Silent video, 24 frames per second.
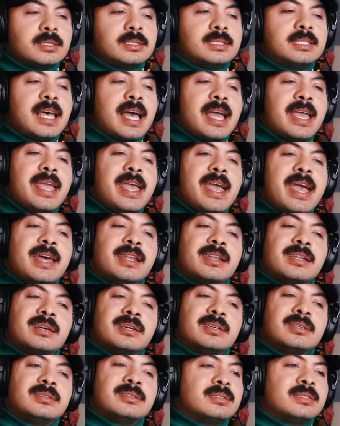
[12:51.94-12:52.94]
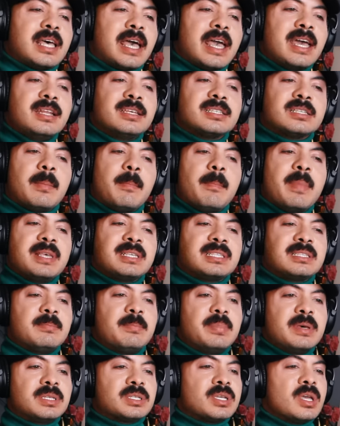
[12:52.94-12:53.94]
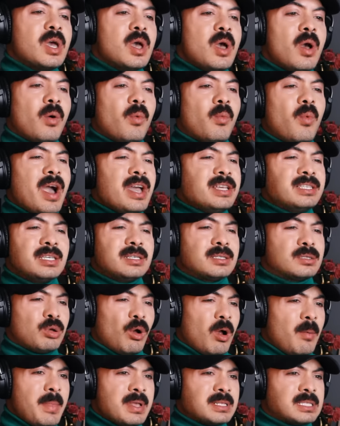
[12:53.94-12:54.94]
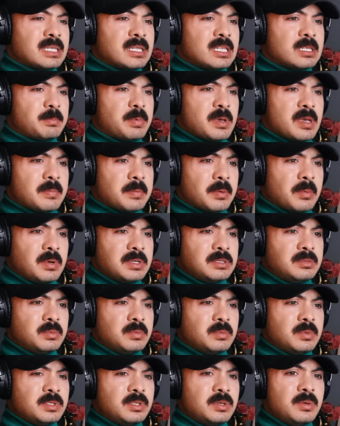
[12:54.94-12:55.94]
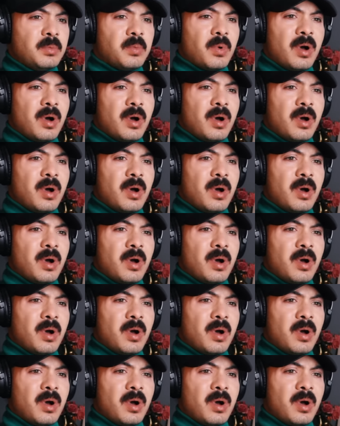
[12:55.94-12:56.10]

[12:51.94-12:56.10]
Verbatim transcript: Diana. Diana's a messy bitch. Why is she tormenting these people? What you, what you